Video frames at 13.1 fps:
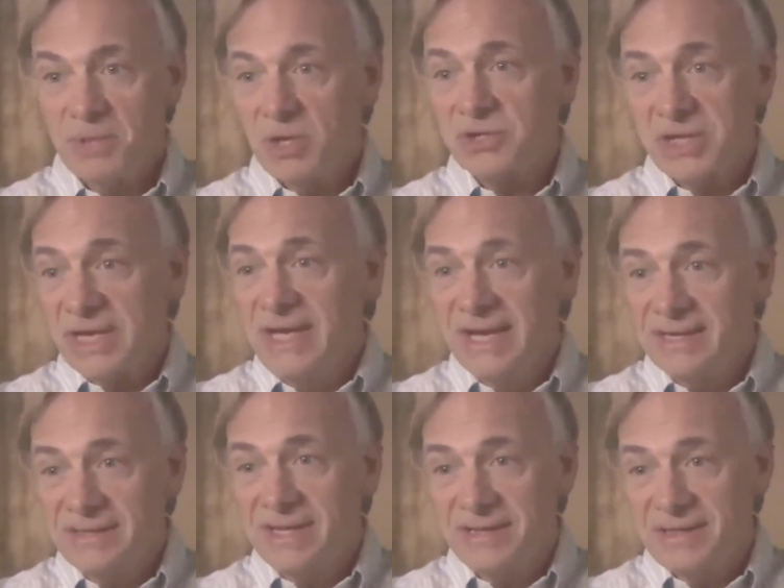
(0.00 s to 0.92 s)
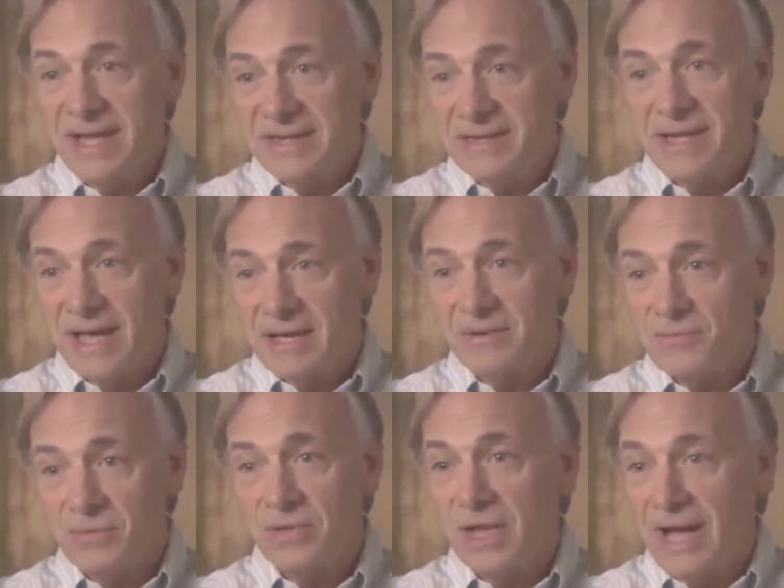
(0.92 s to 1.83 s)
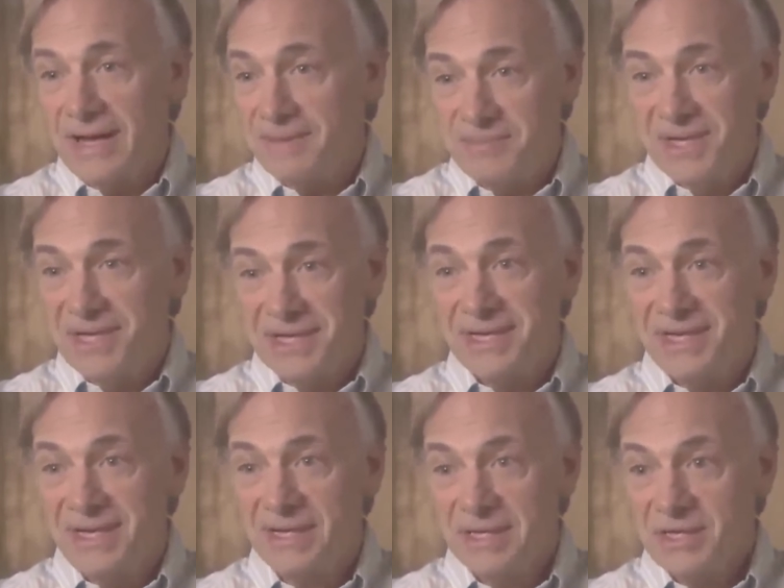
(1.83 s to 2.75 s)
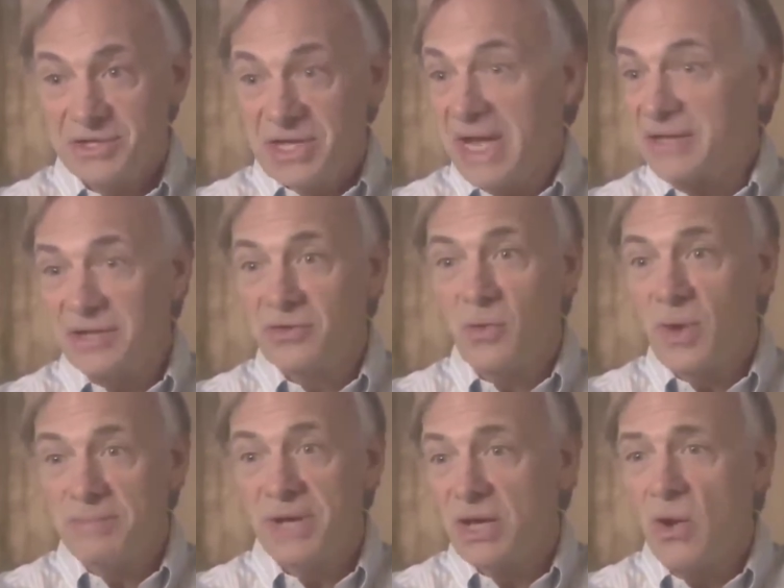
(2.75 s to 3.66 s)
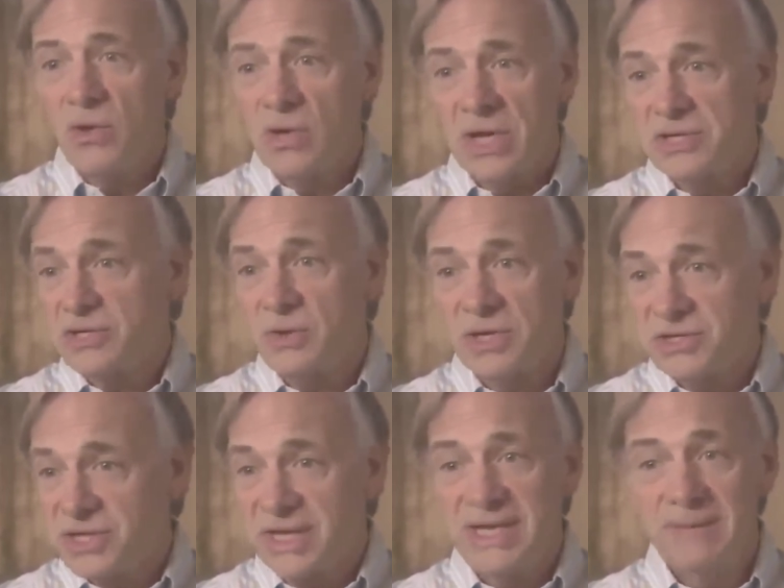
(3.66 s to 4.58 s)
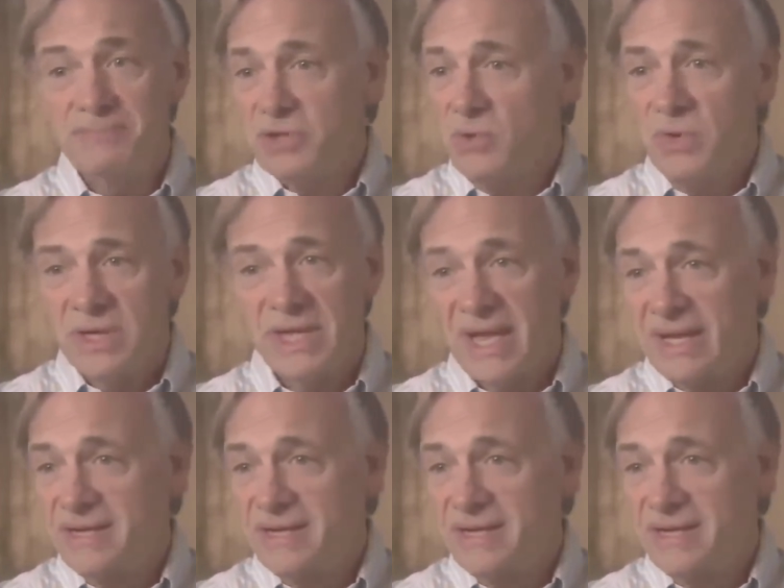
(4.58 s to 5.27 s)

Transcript: Because I can't let that lack of reliability stand in the way of my goal. As long as I keep doing